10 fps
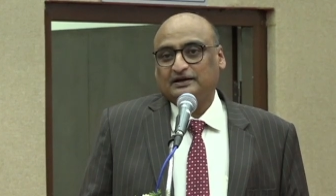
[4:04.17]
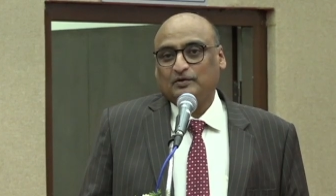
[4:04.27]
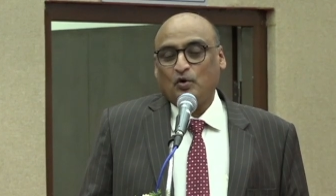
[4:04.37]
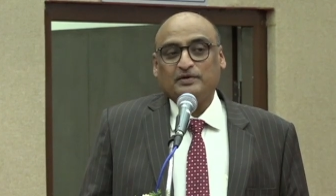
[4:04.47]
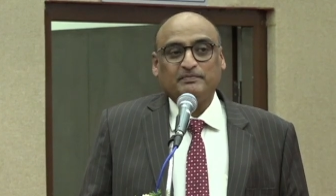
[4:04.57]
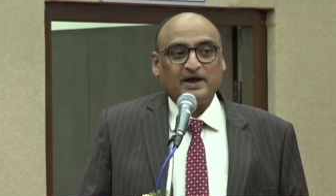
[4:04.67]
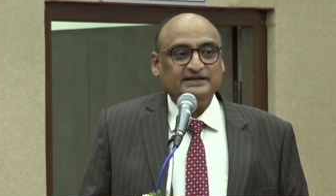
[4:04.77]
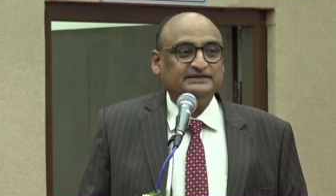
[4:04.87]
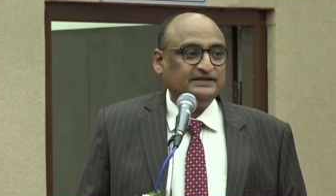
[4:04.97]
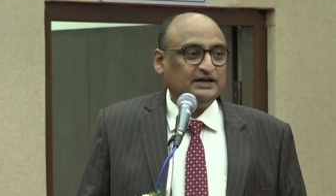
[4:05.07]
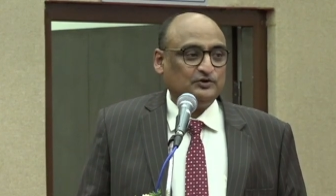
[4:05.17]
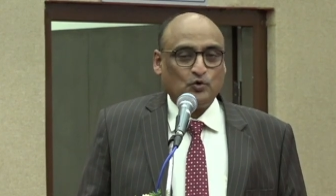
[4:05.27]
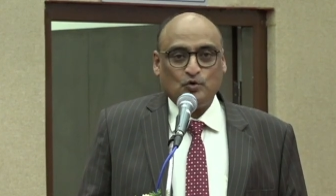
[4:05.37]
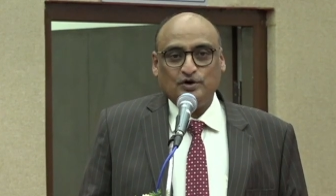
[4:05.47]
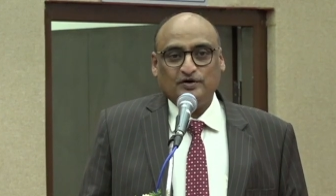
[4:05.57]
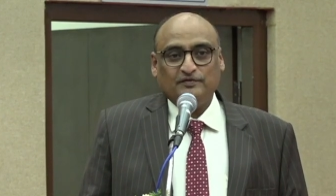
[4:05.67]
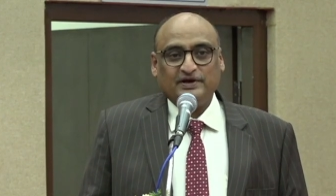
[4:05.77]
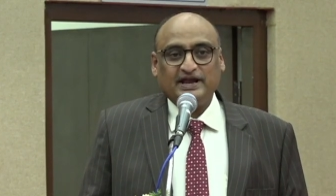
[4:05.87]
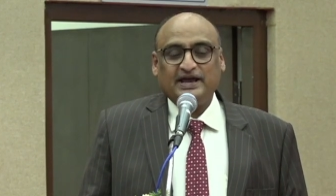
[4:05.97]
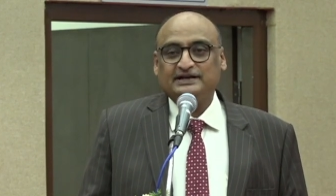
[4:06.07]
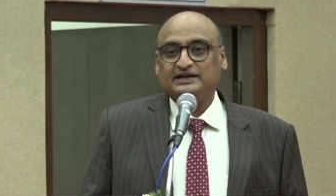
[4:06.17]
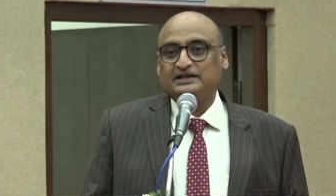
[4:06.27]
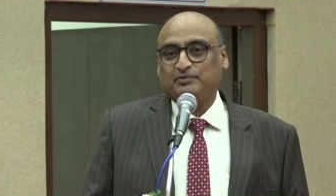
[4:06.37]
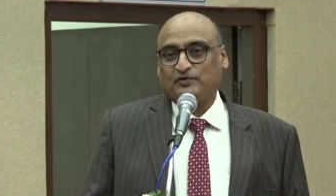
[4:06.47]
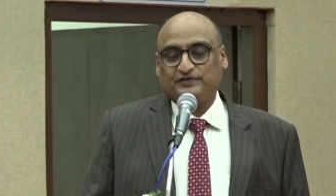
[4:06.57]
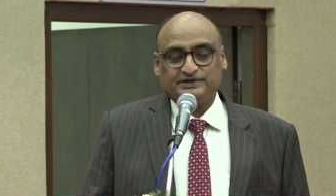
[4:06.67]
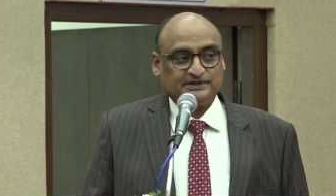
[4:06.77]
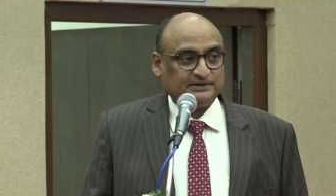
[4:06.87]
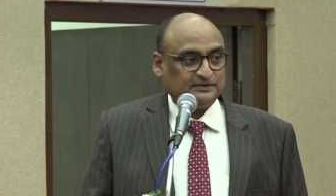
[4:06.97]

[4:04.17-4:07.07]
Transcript: what my senior told when I entered the profession.